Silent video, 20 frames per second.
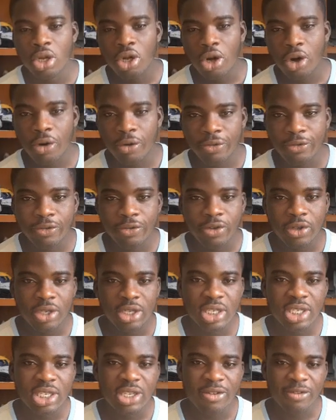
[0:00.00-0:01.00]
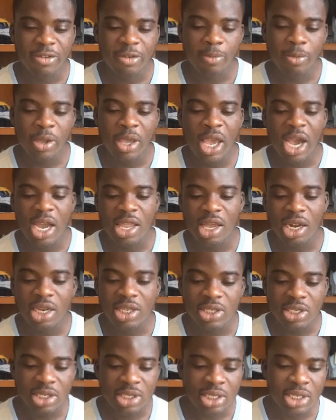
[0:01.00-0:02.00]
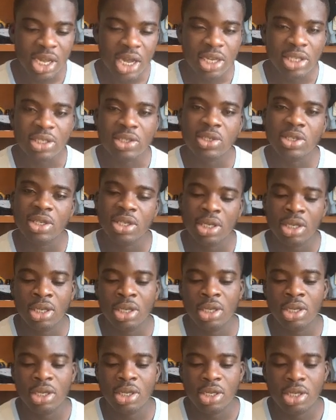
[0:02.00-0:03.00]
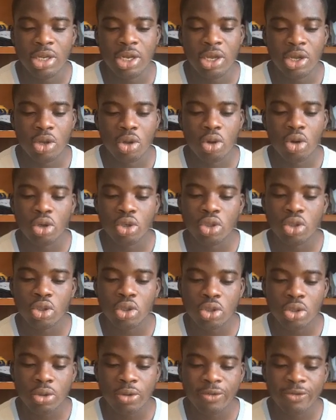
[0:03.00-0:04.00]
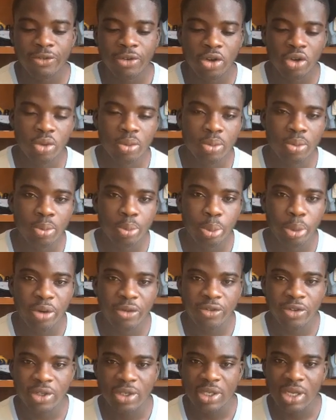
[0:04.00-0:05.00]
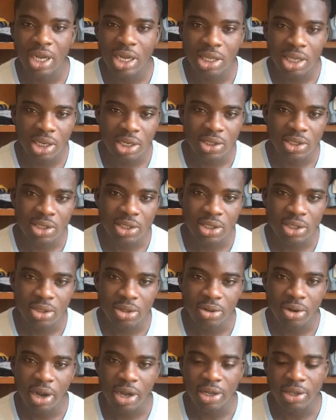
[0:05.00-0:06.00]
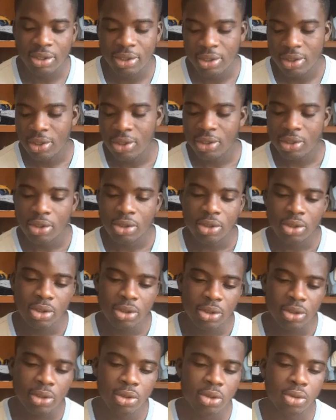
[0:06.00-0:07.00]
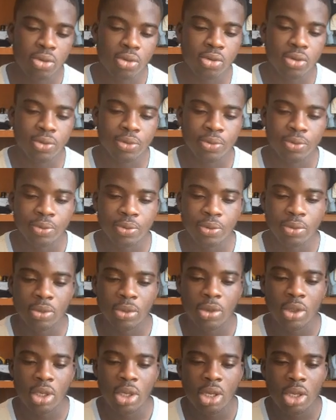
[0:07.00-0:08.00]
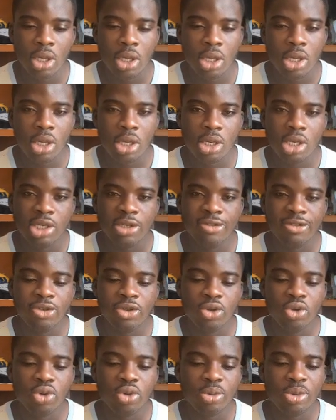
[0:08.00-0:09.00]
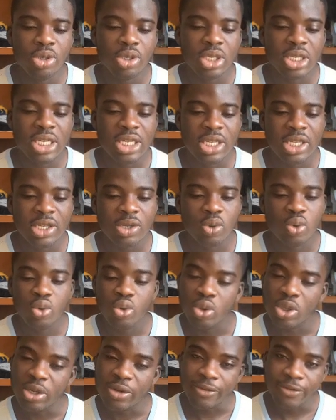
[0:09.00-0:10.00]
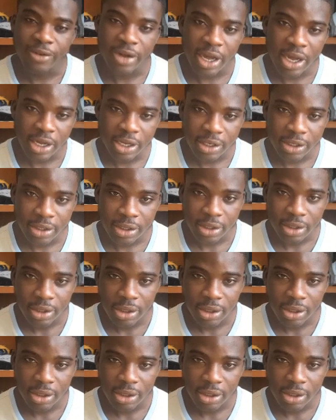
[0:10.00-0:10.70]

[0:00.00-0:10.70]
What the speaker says: of CVP analysis. That's the cost, volume, profit analysis, right? So, in this video, we will define